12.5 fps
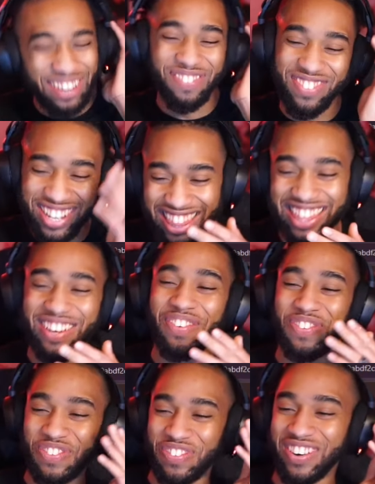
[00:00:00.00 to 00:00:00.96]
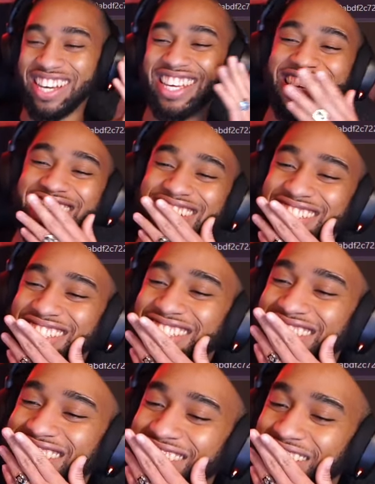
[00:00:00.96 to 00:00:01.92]
But the fucking
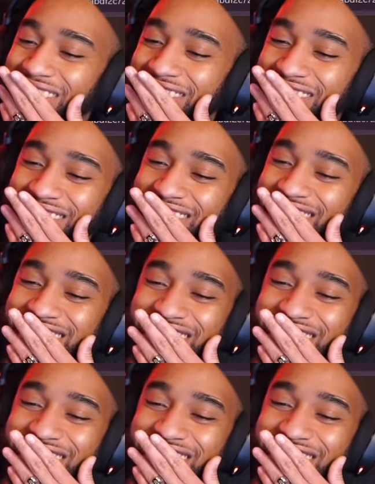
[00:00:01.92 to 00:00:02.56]
song.